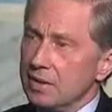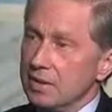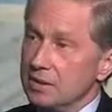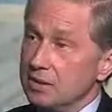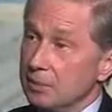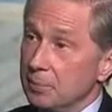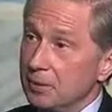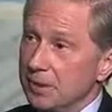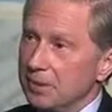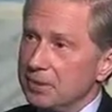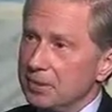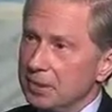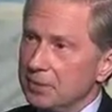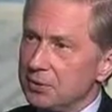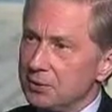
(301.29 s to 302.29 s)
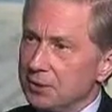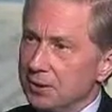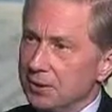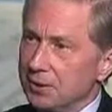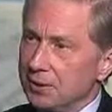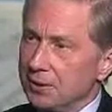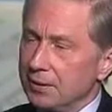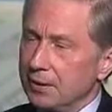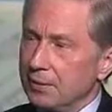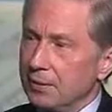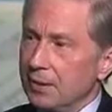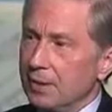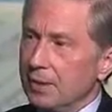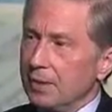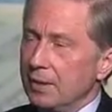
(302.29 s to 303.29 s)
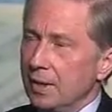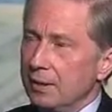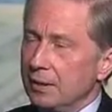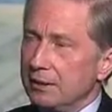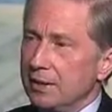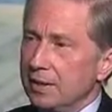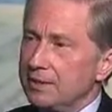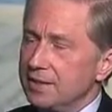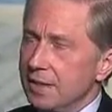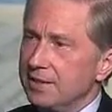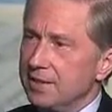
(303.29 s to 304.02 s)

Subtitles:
simulation industry there. I looked at San